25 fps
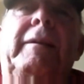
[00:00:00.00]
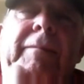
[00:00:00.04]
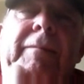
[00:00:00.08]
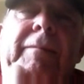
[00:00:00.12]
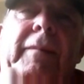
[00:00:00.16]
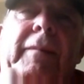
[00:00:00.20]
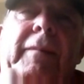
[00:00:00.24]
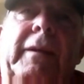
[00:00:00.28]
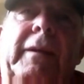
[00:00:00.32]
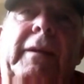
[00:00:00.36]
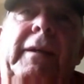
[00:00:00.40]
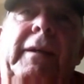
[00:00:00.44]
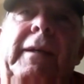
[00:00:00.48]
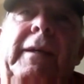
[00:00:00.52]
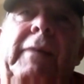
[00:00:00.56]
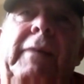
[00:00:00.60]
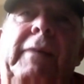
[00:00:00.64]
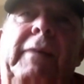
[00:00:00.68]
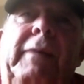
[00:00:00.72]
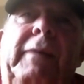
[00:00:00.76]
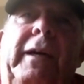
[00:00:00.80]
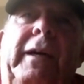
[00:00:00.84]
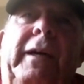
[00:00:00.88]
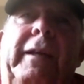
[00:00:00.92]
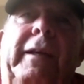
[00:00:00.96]
And we
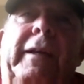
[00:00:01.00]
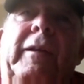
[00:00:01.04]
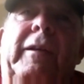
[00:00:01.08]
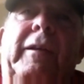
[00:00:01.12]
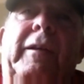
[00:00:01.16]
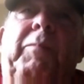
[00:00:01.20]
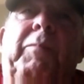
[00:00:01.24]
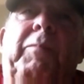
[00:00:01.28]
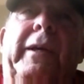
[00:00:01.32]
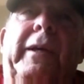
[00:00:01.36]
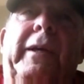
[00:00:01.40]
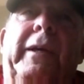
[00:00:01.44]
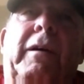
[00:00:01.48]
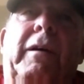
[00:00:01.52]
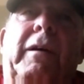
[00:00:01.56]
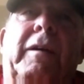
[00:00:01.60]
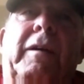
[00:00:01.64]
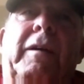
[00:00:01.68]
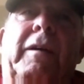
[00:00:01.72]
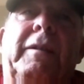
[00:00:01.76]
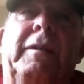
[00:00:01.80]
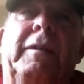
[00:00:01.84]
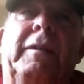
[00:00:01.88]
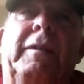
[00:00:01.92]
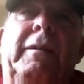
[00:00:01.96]
got into the playoffs.
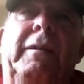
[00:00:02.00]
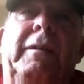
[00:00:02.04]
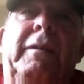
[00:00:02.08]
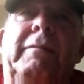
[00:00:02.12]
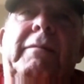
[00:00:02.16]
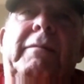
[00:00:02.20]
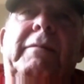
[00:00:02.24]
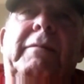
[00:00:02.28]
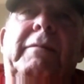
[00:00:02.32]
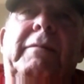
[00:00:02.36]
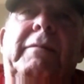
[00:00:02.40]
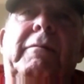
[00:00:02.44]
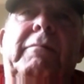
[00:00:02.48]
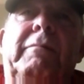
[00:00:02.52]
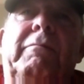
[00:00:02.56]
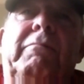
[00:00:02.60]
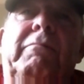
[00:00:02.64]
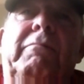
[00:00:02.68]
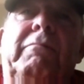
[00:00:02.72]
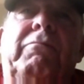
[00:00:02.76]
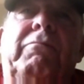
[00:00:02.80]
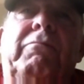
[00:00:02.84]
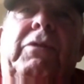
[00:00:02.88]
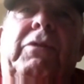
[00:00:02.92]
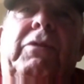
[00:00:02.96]
And,
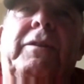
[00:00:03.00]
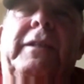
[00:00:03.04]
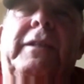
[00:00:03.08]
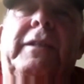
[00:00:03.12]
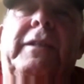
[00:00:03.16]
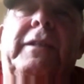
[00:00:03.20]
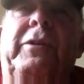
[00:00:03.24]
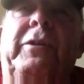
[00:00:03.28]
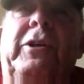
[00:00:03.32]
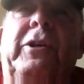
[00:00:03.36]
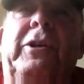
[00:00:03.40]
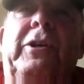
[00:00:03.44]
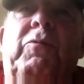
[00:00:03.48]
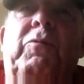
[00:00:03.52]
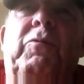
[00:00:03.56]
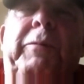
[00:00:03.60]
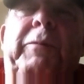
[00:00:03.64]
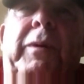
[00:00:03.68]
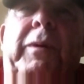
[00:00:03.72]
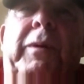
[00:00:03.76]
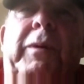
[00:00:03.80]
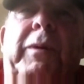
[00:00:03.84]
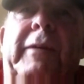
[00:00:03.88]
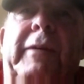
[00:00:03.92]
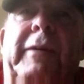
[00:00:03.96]
of course, every year we
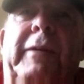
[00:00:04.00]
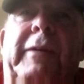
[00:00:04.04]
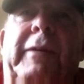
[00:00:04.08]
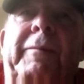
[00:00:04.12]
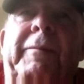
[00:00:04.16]
played in